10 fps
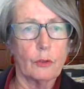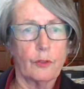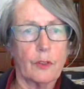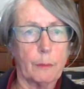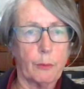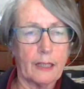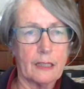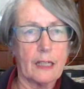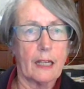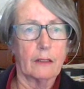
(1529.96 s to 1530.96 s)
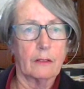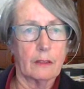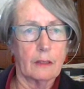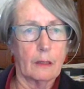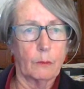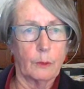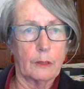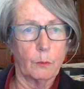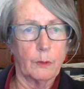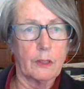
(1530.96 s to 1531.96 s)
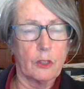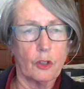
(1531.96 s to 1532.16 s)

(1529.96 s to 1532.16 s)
too for the breakdown with